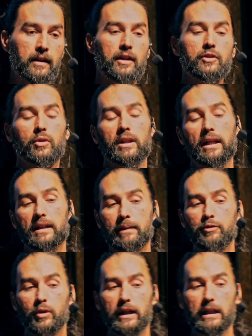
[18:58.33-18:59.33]
So a lot of
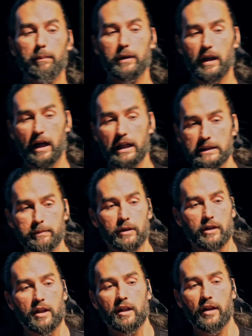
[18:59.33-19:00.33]
times you end up in the hospital
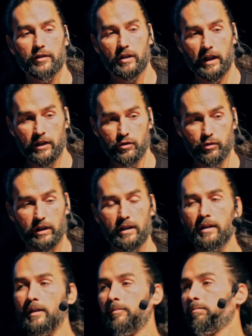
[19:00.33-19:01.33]
in another
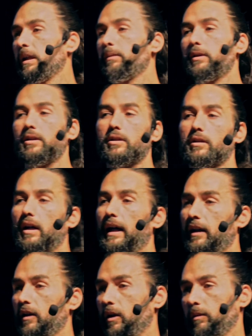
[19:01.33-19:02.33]
country. Maybe you're, I
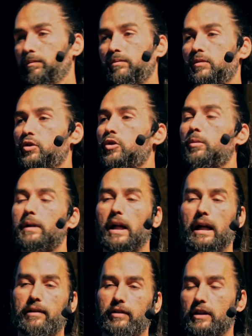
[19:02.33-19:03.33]
don't know, scuba
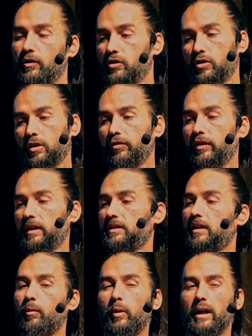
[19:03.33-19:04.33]
diving or surfing
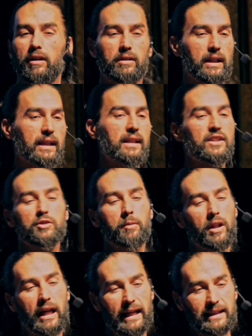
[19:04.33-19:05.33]
somewhere, like in a
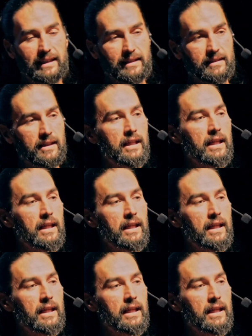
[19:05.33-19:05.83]
small island,